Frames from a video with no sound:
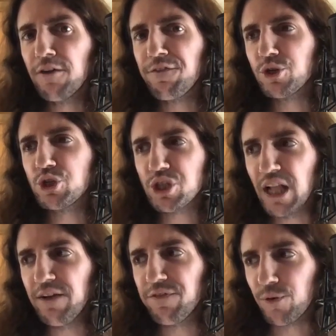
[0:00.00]
for
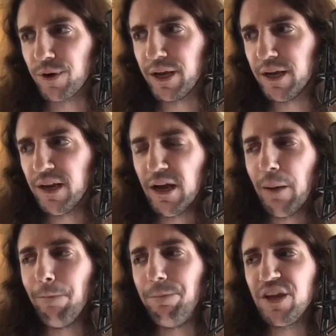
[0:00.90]
slavery
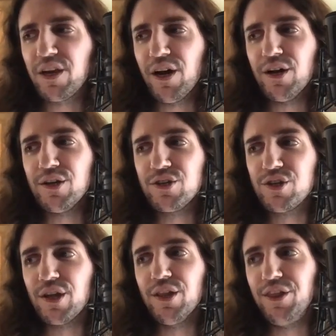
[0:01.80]

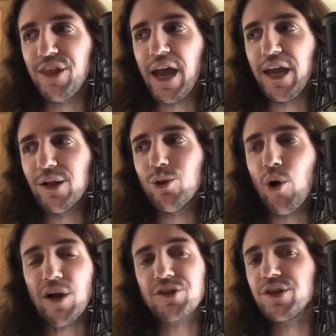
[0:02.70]
because they
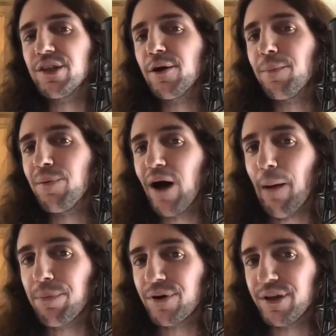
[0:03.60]
lost their
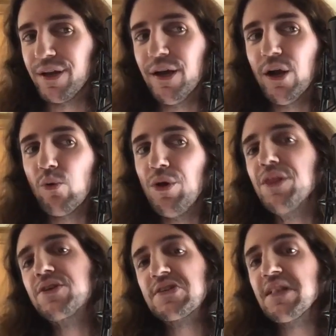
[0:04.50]
property when
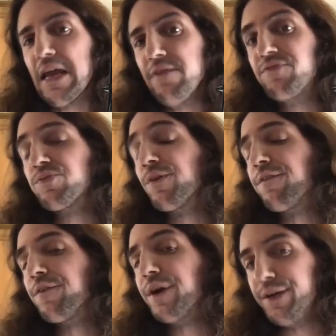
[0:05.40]
the slaves were
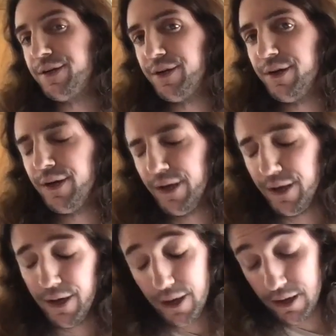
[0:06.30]
freed,
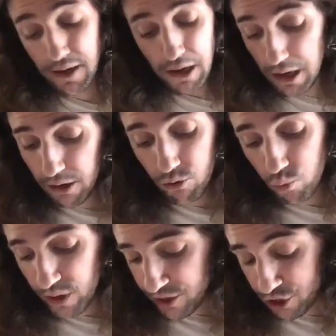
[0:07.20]

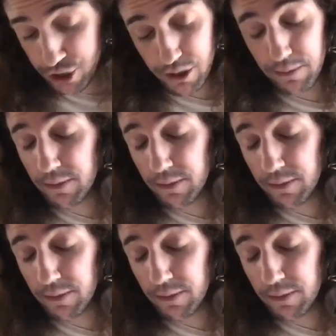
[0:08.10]
which